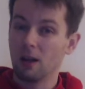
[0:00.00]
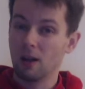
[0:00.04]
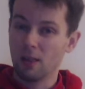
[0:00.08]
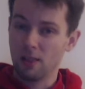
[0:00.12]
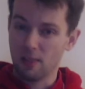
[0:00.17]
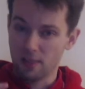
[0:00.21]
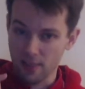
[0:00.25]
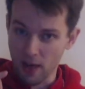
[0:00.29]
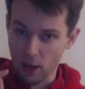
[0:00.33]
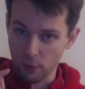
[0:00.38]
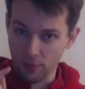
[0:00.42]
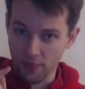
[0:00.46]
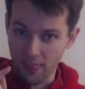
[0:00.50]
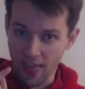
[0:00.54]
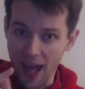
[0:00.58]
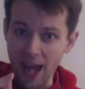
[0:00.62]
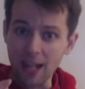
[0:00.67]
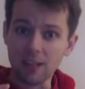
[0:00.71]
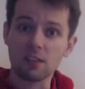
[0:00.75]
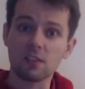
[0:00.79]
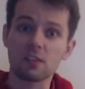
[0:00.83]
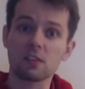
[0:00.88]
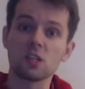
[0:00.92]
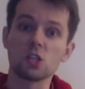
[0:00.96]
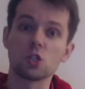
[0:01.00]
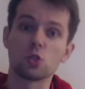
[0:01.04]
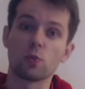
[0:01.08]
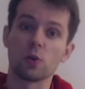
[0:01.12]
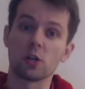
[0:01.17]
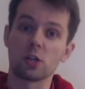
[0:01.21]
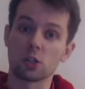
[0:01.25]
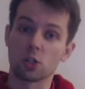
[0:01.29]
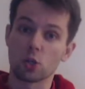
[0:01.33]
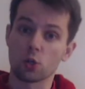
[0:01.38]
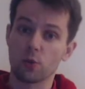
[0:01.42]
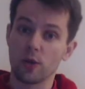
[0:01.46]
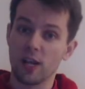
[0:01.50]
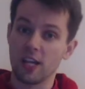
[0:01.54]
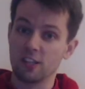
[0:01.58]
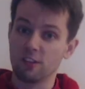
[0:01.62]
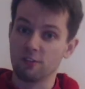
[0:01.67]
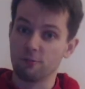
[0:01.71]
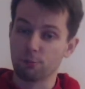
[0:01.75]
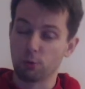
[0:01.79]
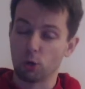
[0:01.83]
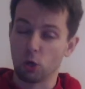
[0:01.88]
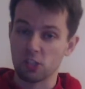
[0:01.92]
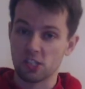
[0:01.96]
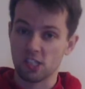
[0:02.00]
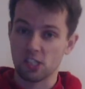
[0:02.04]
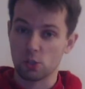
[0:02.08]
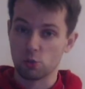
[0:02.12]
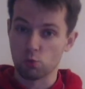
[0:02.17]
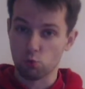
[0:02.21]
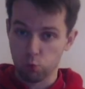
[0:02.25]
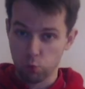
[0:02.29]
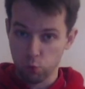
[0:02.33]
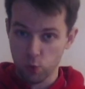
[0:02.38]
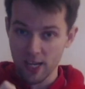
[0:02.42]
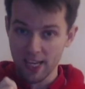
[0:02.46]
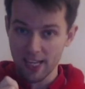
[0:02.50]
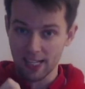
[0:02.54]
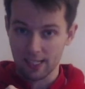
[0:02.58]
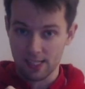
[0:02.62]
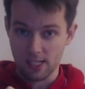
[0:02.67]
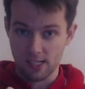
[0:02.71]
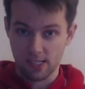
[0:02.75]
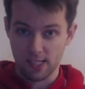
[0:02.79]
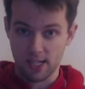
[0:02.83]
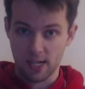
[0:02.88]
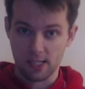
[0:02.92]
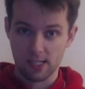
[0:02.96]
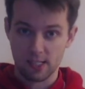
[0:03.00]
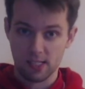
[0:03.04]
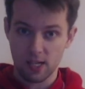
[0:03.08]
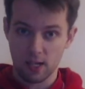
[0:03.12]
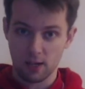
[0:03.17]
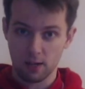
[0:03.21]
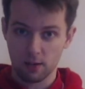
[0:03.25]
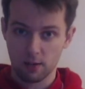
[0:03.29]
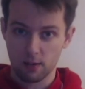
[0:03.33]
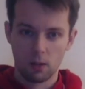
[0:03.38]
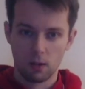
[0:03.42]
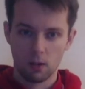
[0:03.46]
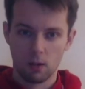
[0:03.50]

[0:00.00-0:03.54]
Now that is where the creative process really sets in.